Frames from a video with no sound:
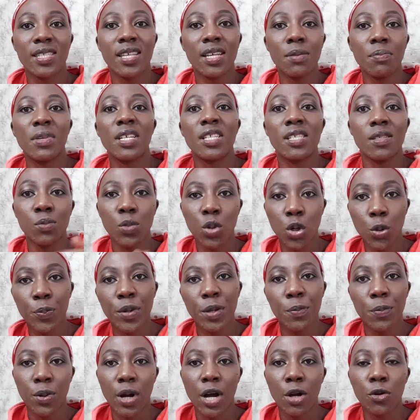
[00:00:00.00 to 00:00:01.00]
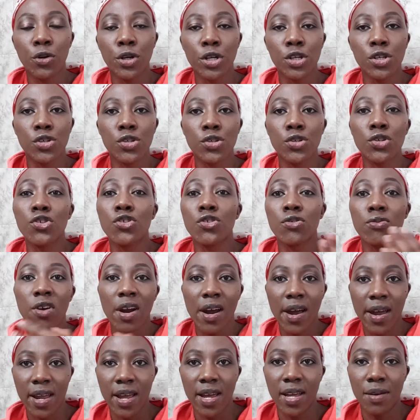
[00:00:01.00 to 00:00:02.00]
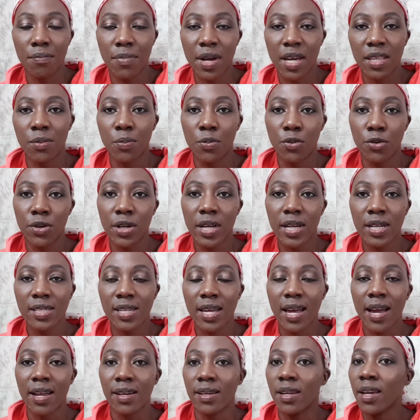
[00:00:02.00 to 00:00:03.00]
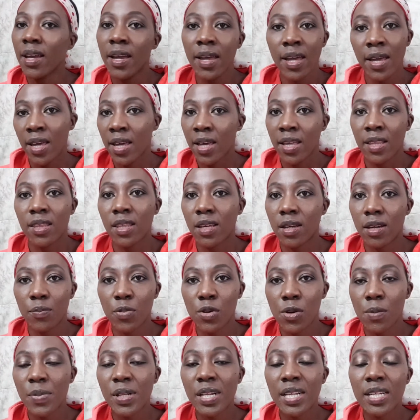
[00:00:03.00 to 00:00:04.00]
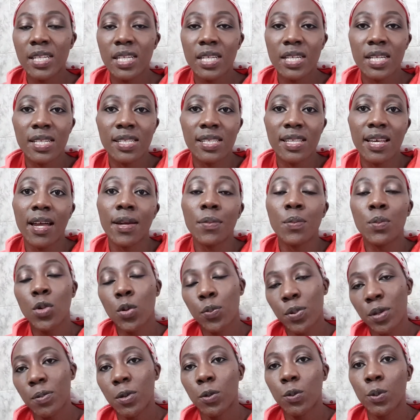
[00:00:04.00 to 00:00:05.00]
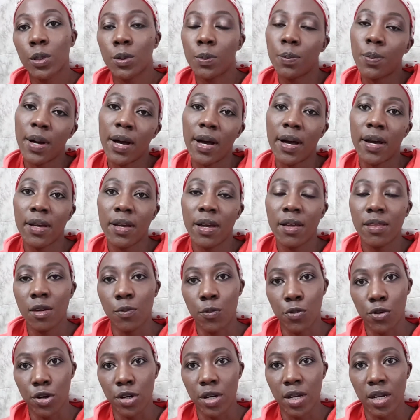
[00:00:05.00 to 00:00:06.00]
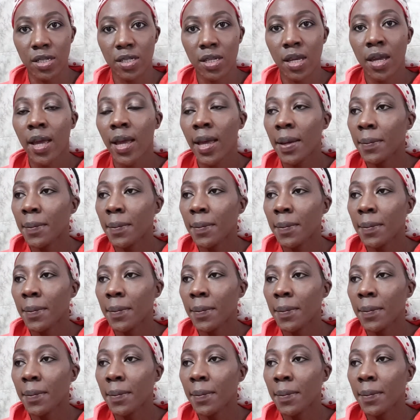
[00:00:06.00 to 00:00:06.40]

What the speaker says: That means more people are going to try and buy the product, and the probability is that more people will buy the product.